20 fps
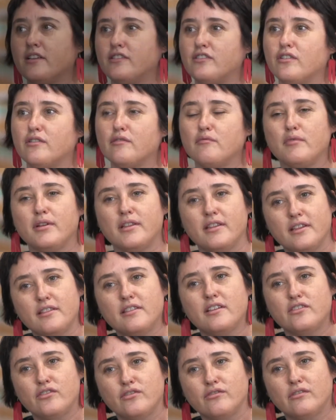So within
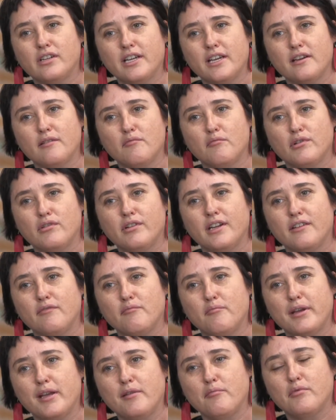the toolkit, we'll
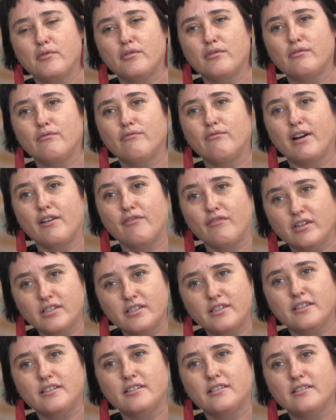give people
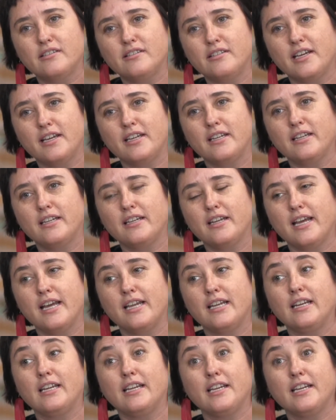references and, and